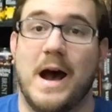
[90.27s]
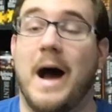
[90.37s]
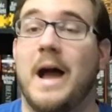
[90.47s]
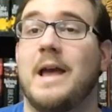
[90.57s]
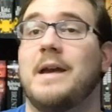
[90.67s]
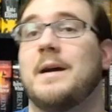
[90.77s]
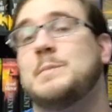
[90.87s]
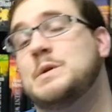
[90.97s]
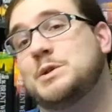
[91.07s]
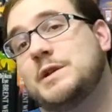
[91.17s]
I
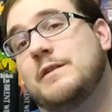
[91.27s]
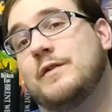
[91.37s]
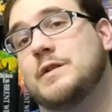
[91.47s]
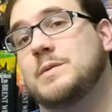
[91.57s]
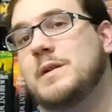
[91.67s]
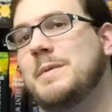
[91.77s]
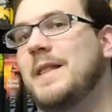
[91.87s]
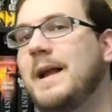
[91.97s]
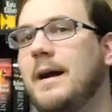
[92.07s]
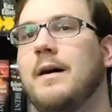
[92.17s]
am usually the first one to be like,